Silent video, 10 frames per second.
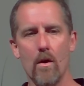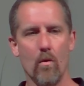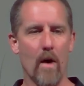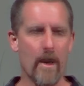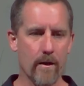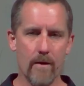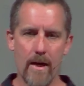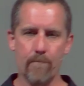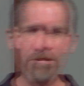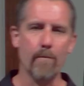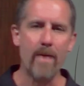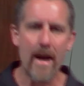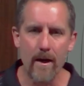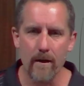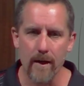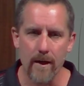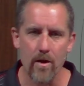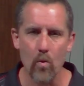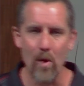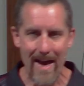walking around preparing
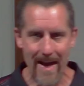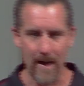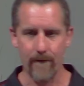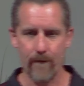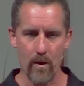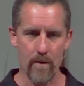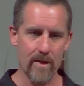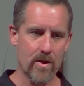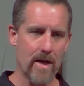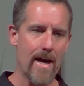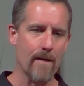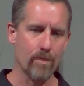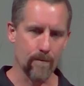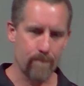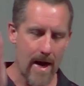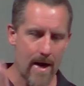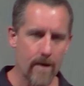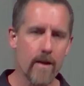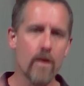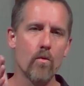the way for the Messiah,
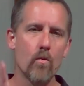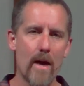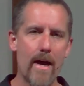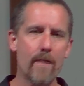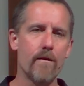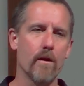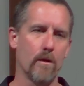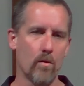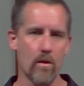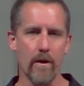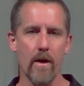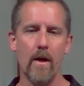preparing the way of the Lord,